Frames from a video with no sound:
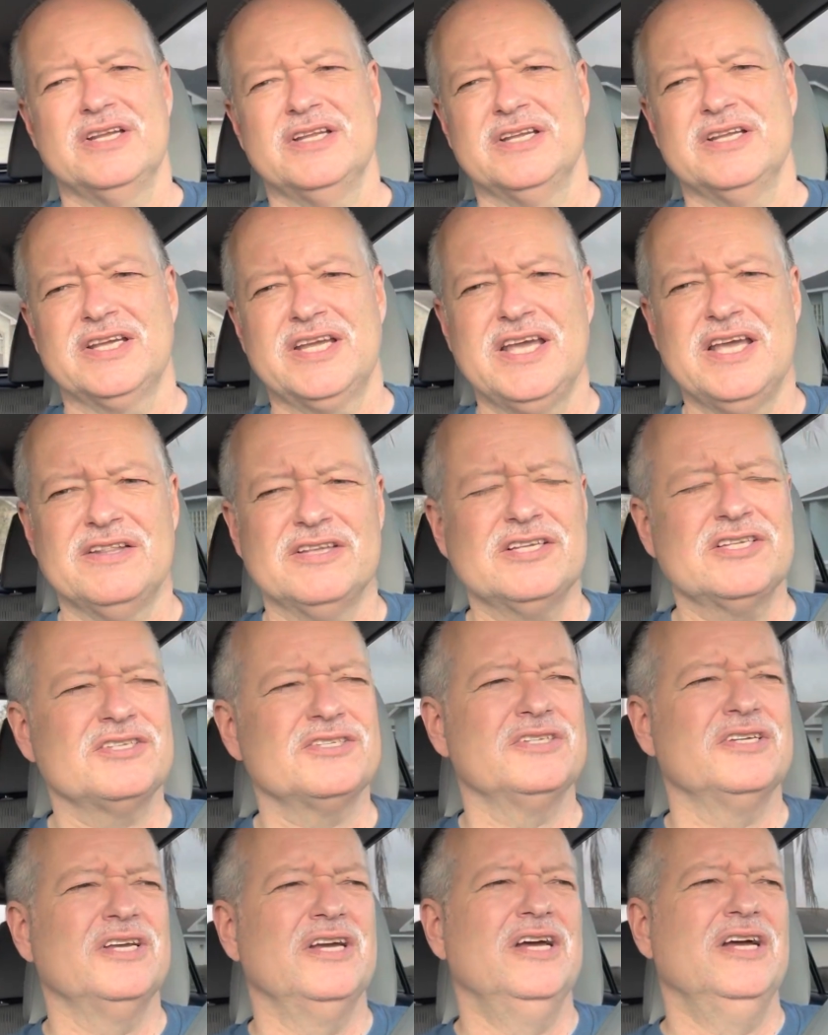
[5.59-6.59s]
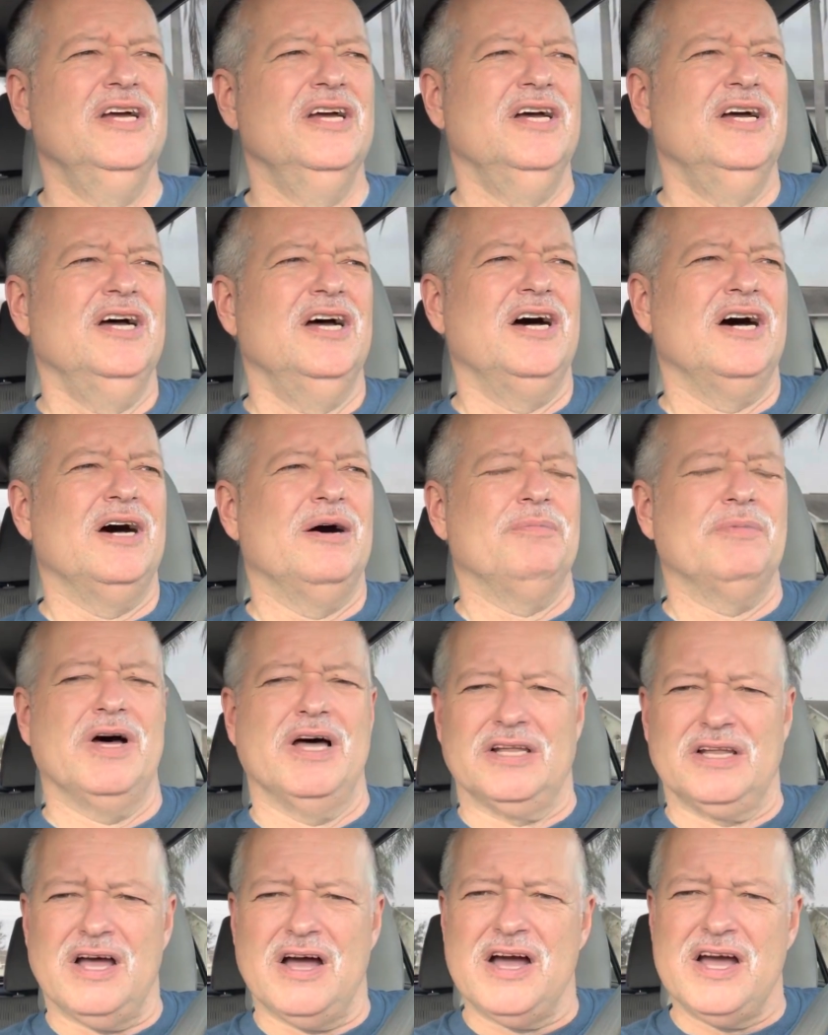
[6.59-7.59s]
And again, this
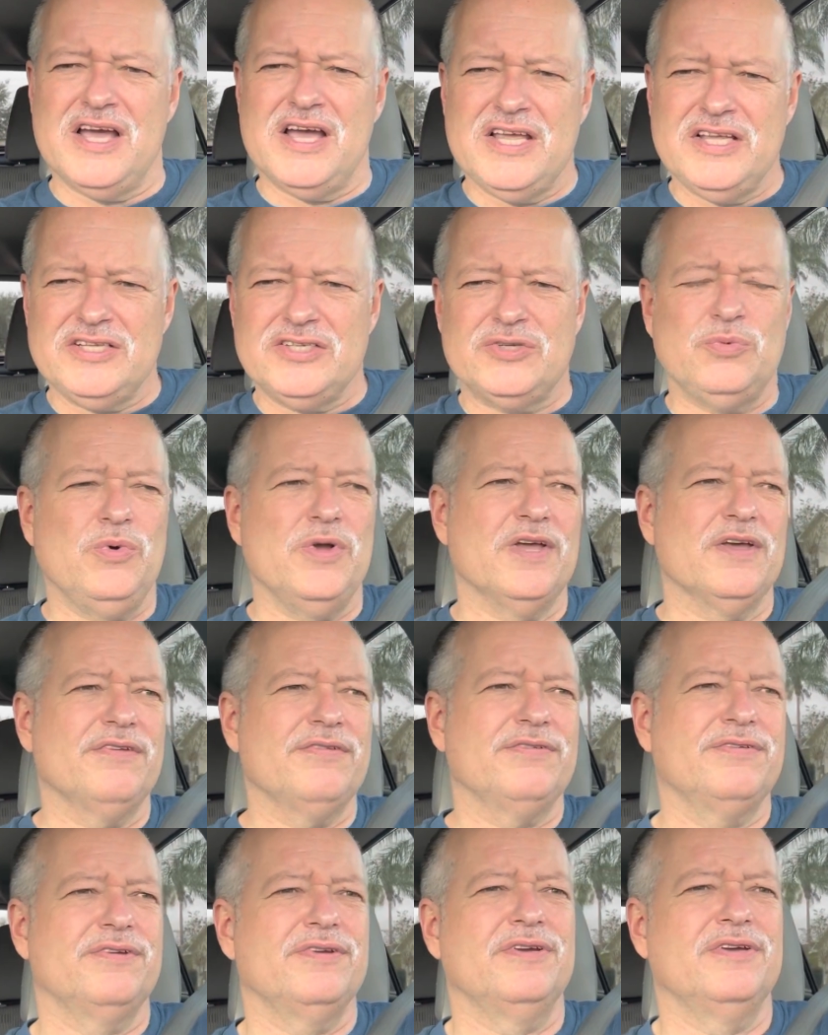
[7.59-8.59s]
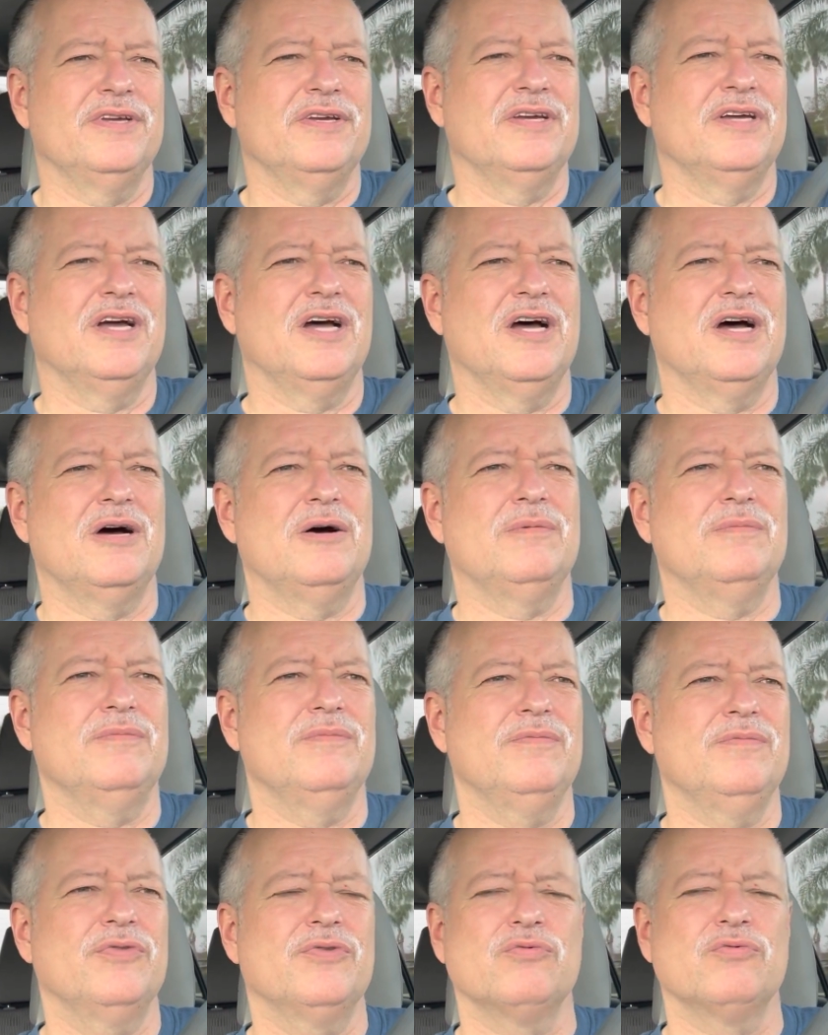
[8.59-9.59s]
aligns with
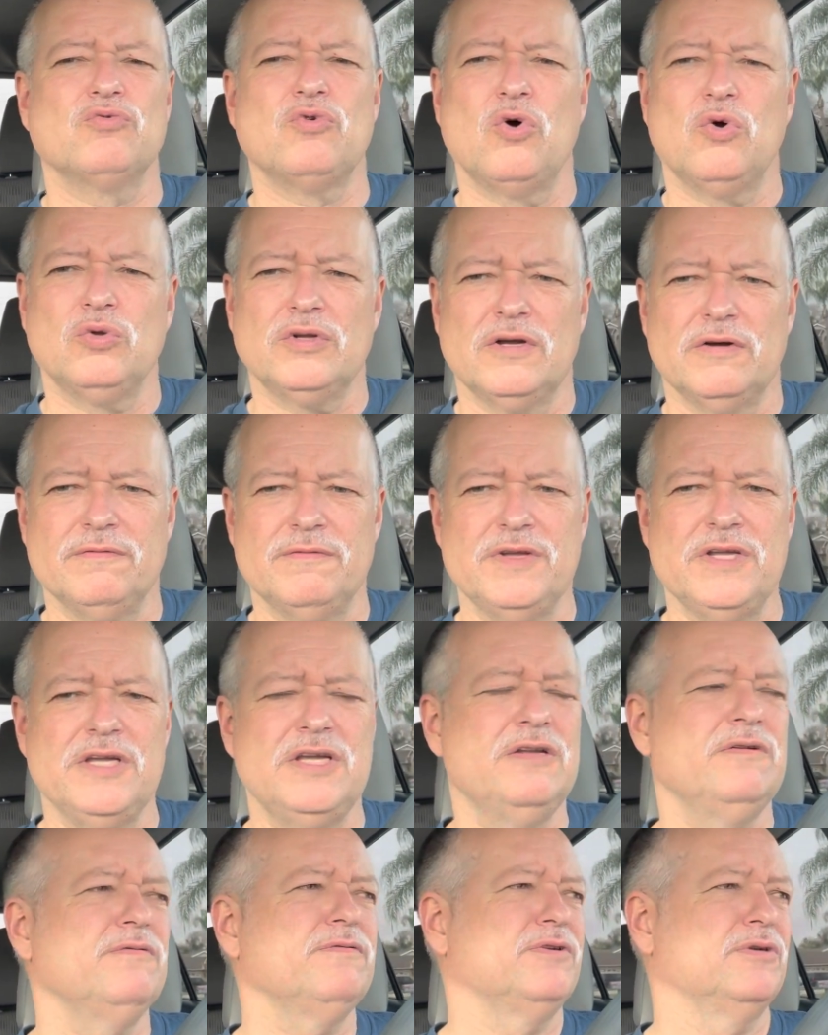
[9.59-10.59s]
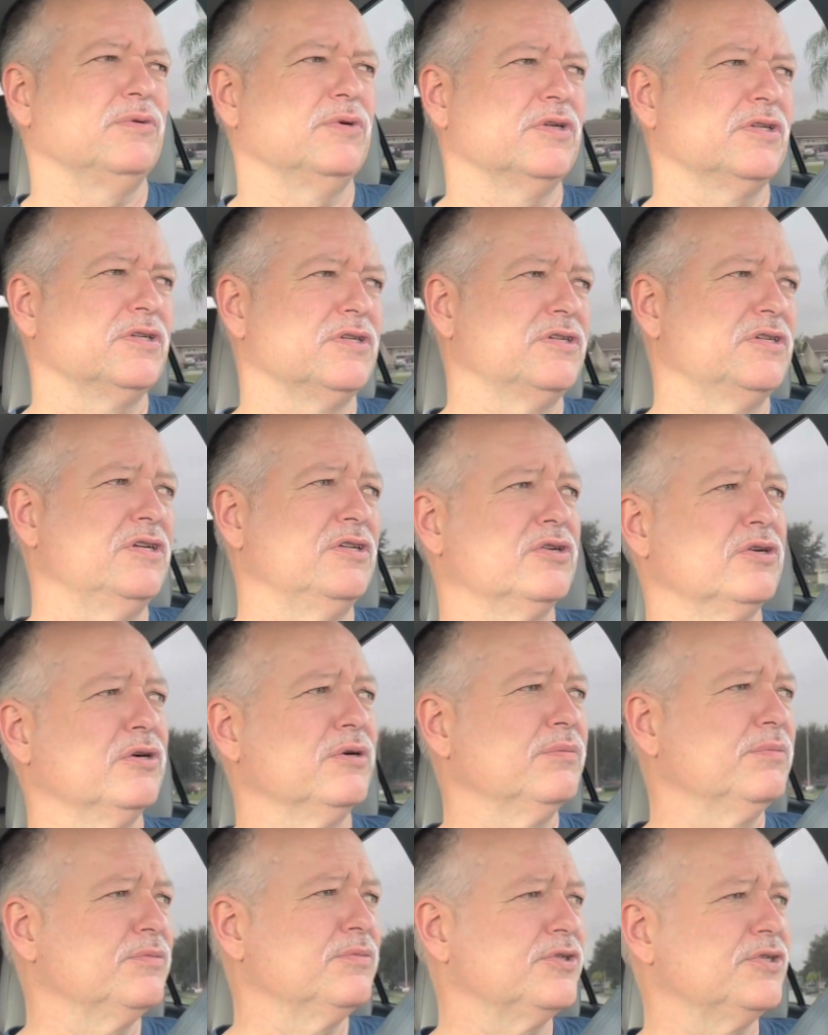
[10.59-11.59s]
the role of influence in
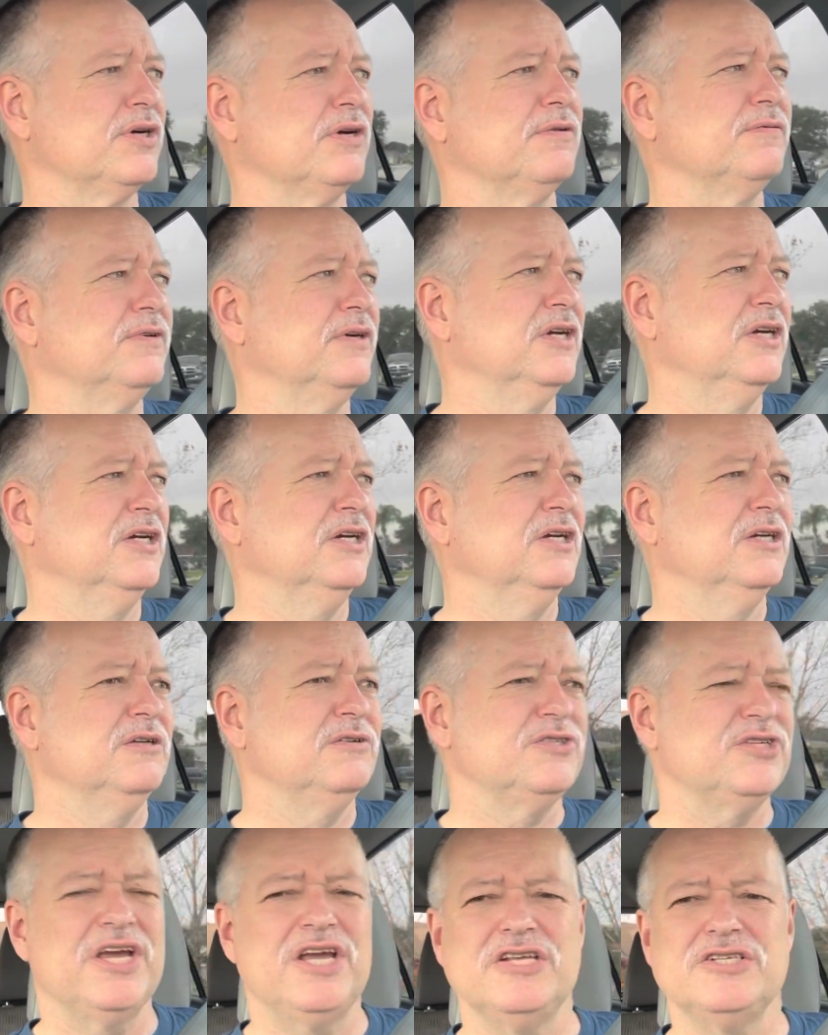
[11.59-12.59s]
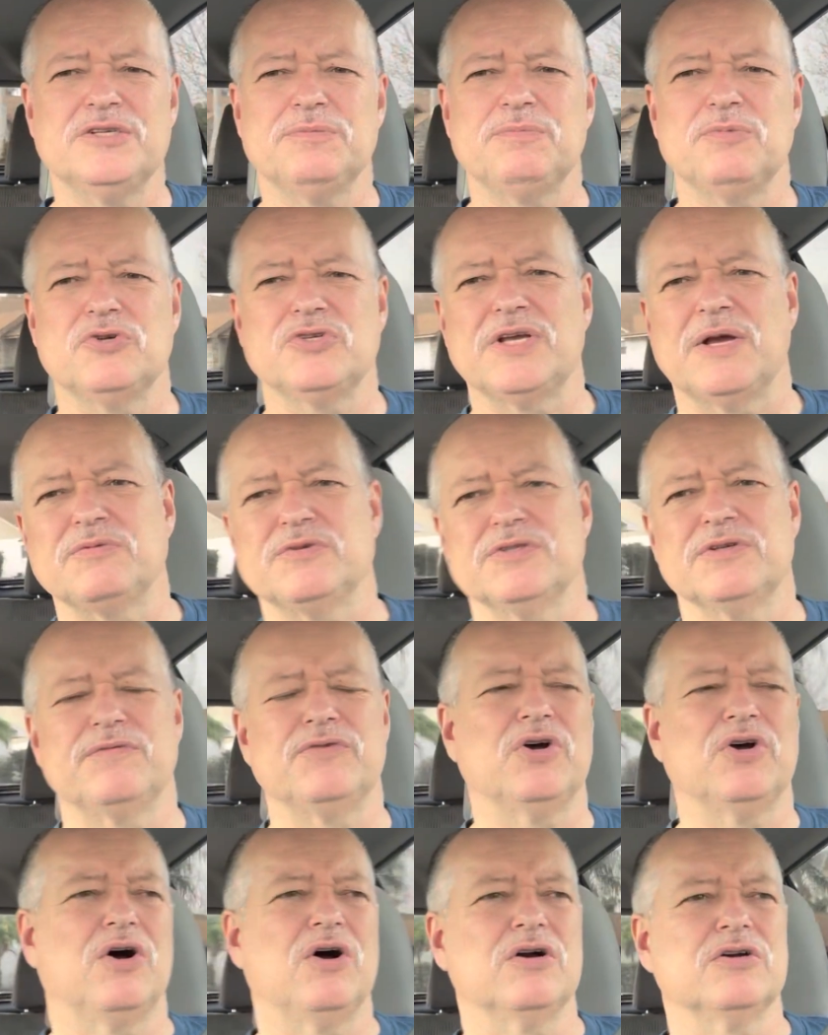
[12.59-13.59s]
terms of changing perceptions
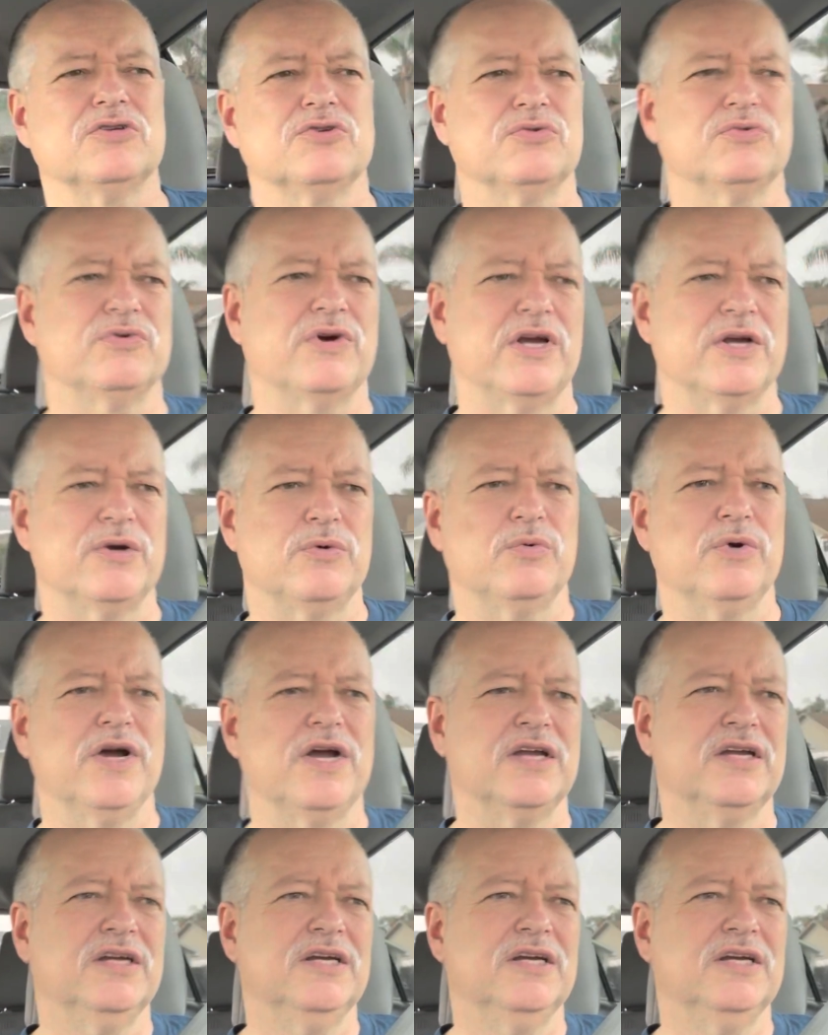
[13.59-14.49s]
of dogs the right way.